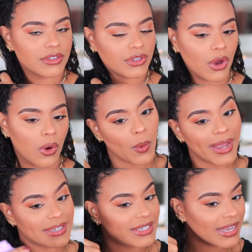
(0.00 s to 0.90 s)
So
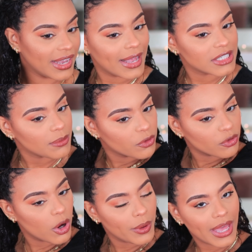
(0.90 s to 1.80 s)
I did end up
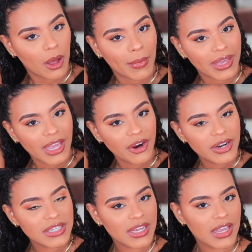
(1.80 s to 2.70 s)
growing out my
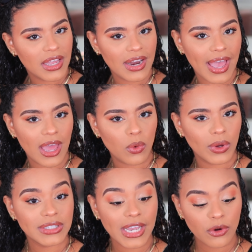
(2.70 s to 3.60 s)
keratin, and
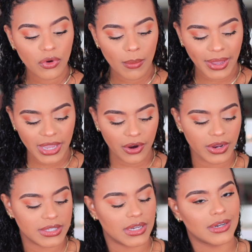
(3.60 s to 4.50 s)
once I grew out my
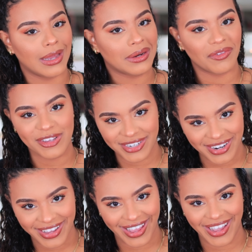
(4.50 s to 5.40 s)
keratin, I never did
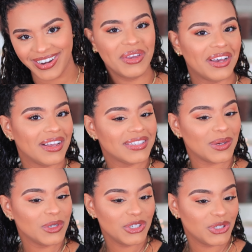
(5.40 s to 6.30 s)
it again because
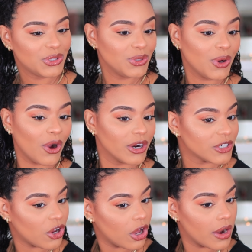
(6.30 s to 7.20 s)
it was just too
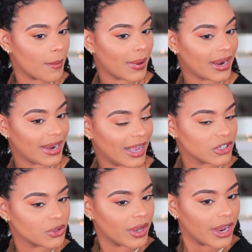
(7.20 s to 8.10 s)
harsh on my
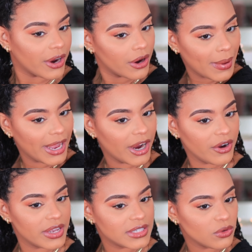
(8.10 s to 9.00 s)
natural hair. My hair
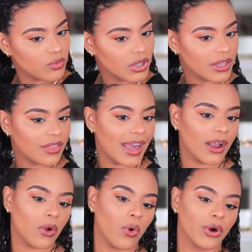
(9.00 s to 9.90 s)
isn't really
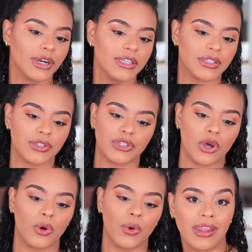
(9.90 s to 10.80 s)
that coarse,
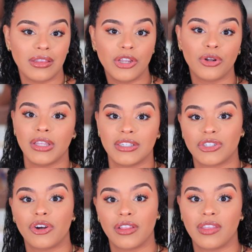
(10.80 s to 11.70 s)
so it literally
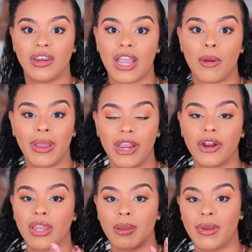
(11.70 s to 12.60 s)
started thinning out my
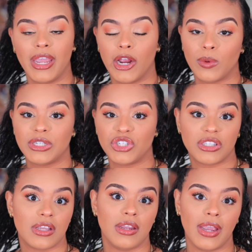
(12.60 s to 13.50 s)
hair. Like my hair was
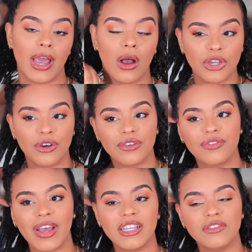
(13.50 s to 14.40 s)
just thinning out. So
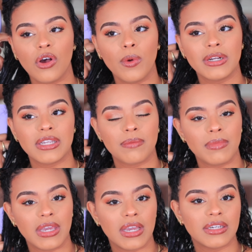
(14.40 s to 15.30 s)
fast forward to
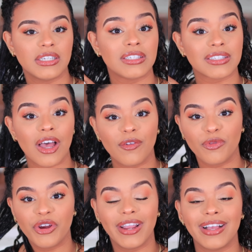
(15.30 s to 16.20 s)
me
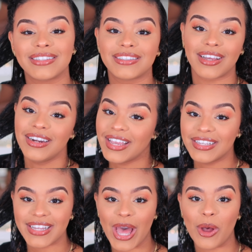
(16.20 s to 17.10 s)
discovering
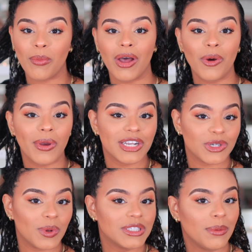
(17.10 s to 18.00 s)
Sunkissed Alba, which
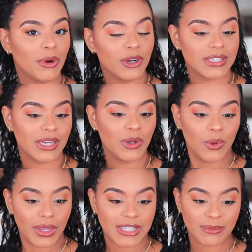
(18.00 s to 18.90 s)
was the person
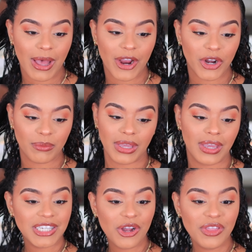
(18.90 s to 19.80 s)
who inspired me.
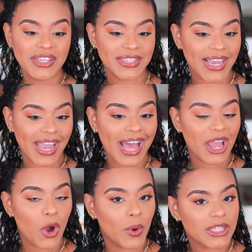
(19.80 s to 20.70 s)
Till this day, I
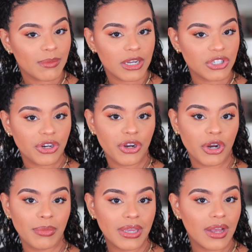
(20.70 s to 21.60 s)
always mention
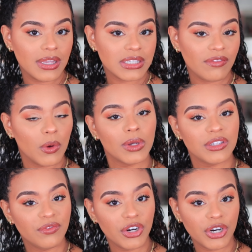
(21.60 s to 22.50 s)
her because if it
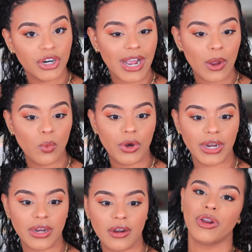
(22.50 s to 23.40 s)
wasn't for her, I
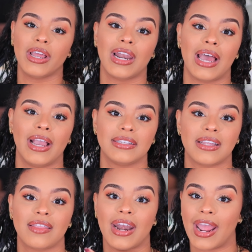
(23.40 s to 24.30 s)
wouldn't realize
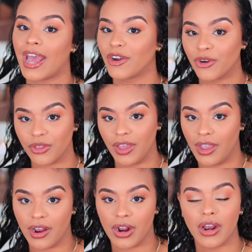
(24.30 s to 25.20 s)
that I had curly
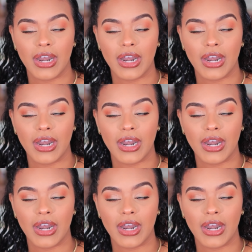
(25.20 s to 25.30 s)
hair.